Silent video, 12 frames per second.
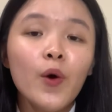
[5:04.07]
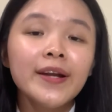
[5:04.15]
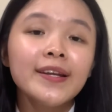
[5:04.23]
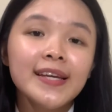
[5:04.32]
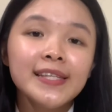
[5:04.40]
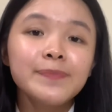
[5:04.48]

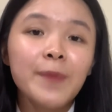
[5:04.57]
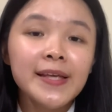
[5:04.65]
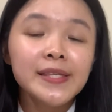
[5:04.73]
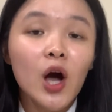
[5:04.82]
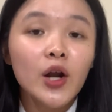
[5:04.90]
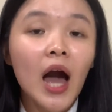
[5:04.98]
one is
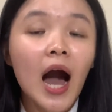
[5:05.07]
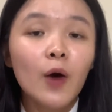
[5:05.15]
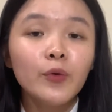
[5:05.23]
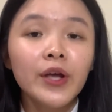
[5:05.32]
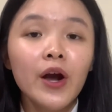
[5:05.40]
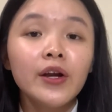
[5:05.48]
based on
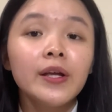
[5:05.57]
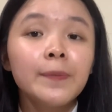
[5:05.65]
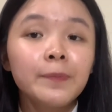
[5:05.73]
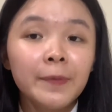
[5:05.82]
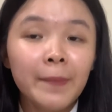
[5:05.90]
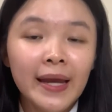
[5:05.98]
how they are
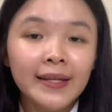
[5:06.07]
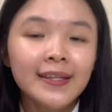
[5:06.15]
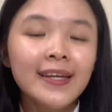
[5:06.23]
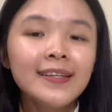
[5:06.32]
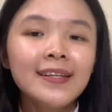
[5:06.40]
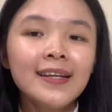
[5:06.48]

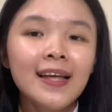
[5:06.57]
implemented,